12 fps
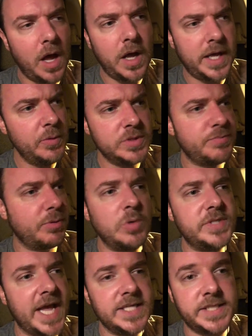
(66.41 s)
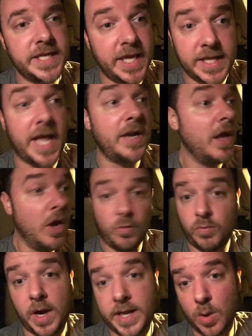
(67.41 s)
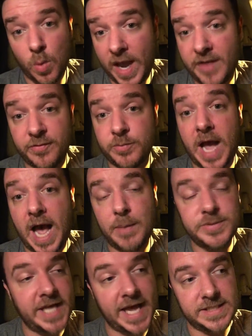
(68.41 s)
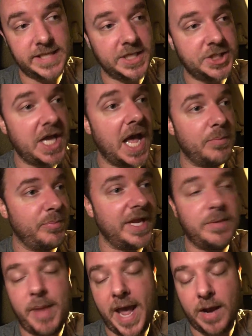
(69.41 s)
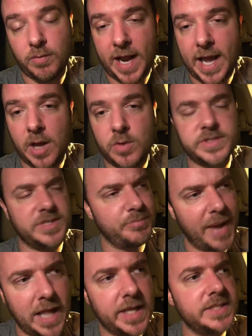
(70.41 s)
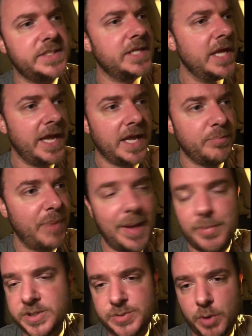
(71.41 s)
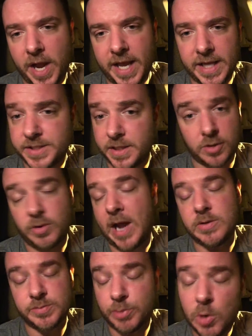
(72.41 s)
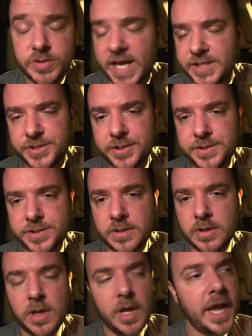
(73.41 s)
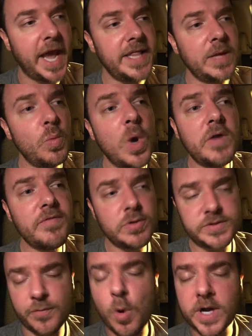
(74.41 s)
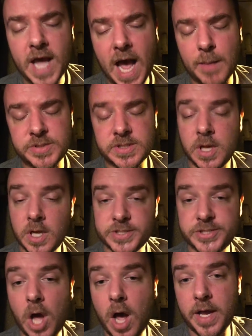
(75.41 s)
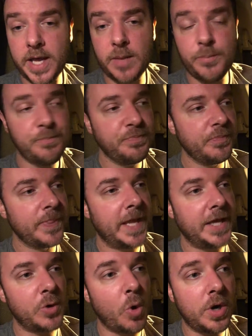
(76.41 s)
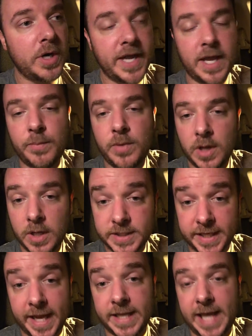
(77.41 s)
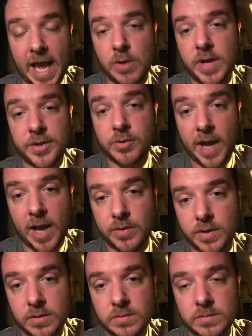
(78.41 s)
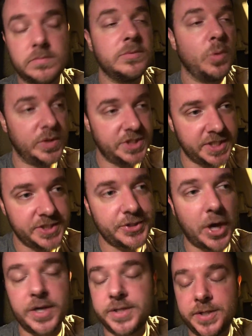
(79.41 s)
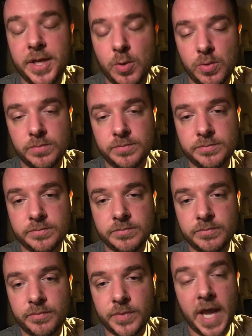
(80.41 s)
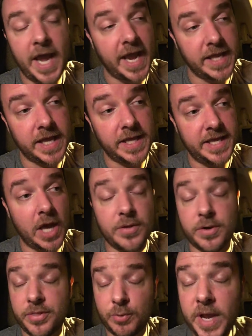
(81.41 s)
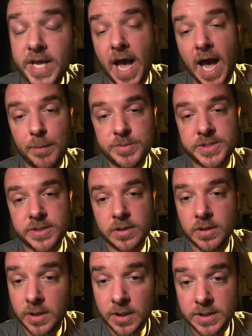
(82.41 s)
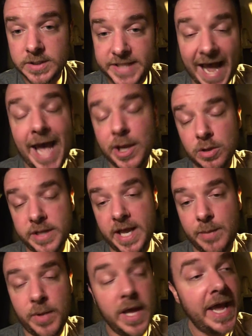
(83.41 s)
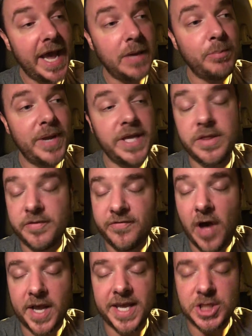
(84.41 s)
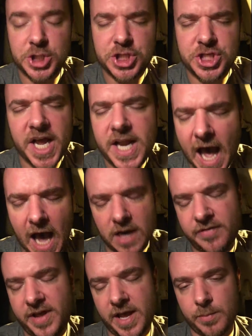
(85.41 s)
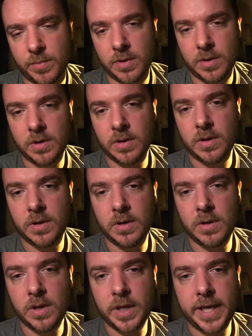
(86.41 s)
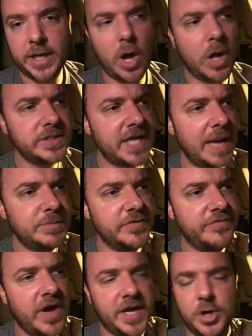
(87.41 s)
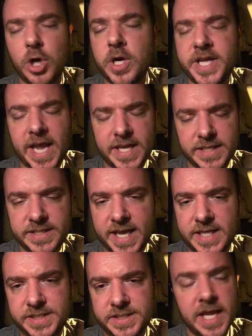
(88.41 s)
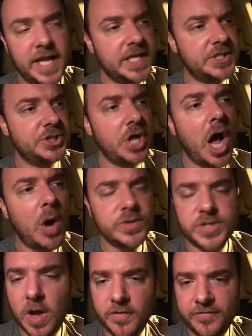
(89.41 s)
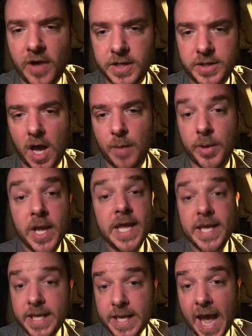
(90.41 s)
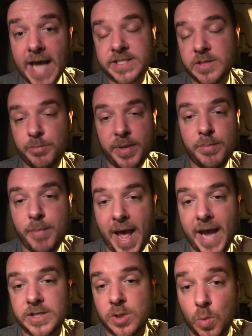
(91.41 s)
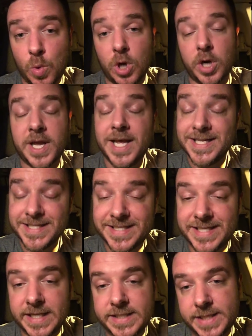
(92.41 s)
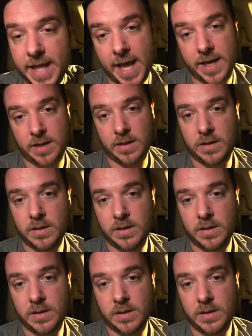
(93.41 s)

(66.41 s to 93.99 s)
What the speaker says: He was protesting and then running away from cops as they shot beanbag rounds and pellets and pepper spray into the crowds of protesters. And then one of those 4 cops saw him and ordered him to get down on the ground, which he started to do. And then the other 3 cops tackled him and beat the fucking shit out of him. He had all types of fucking herniated discs. His jaw was all fucked up. He hasn't been back to work since then.